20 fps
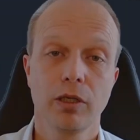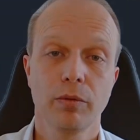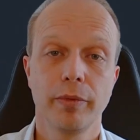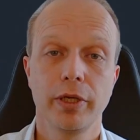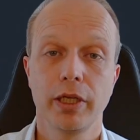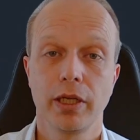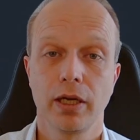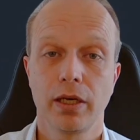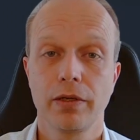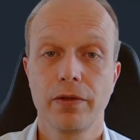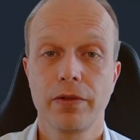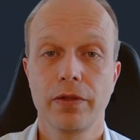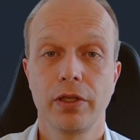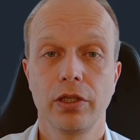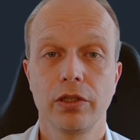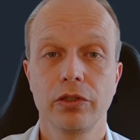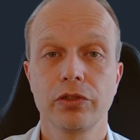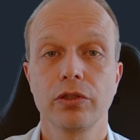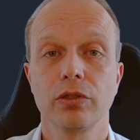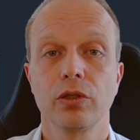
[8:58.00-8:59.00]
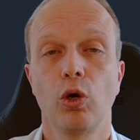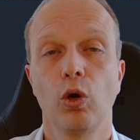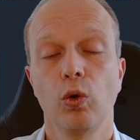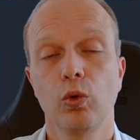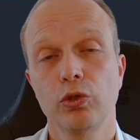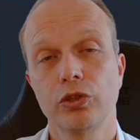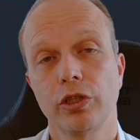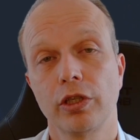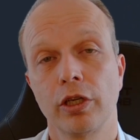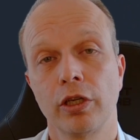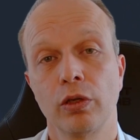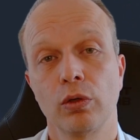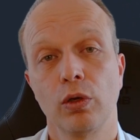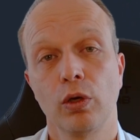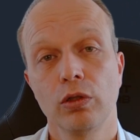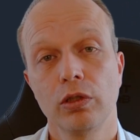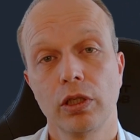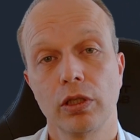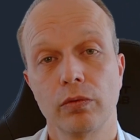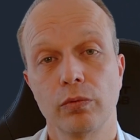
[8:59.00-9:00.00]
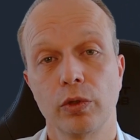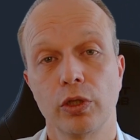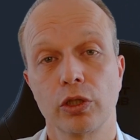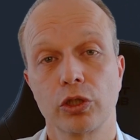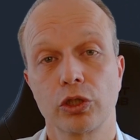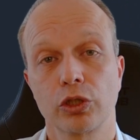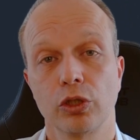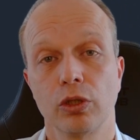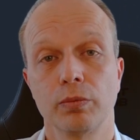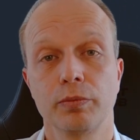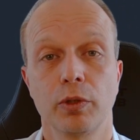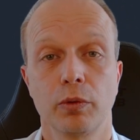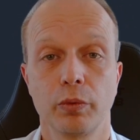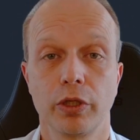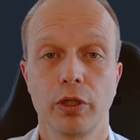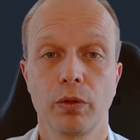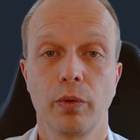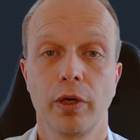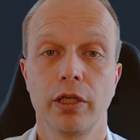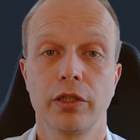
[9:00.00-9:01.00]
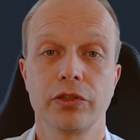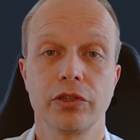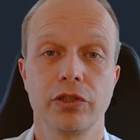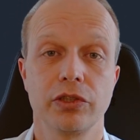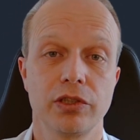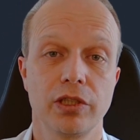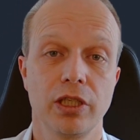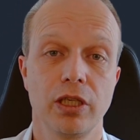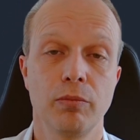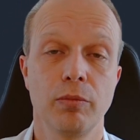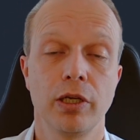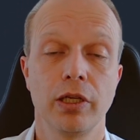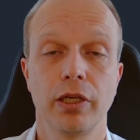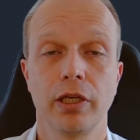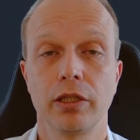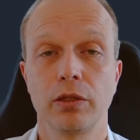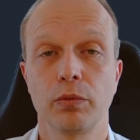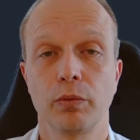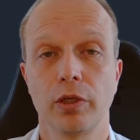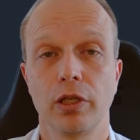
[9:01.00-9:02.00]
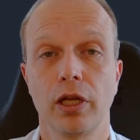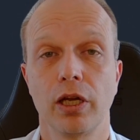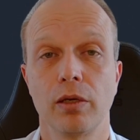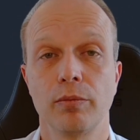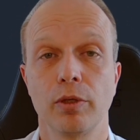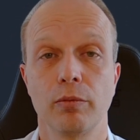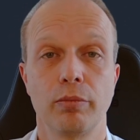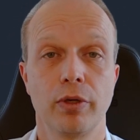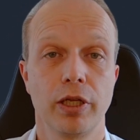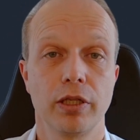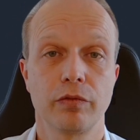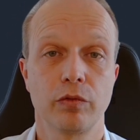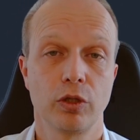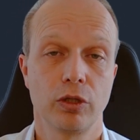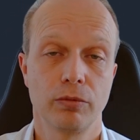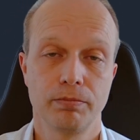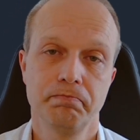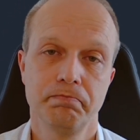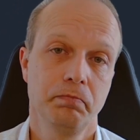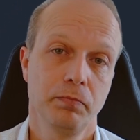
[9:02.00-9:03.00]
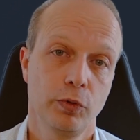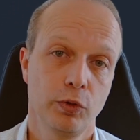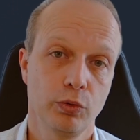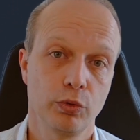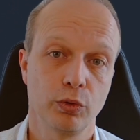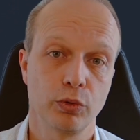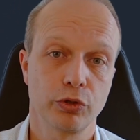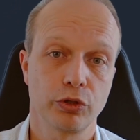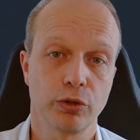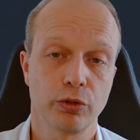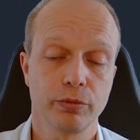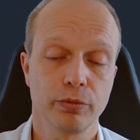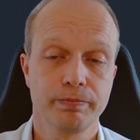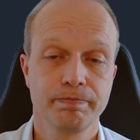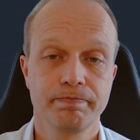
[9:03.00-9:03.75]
many other things, hosting an online workshop requires a stable and reliable platform to do so.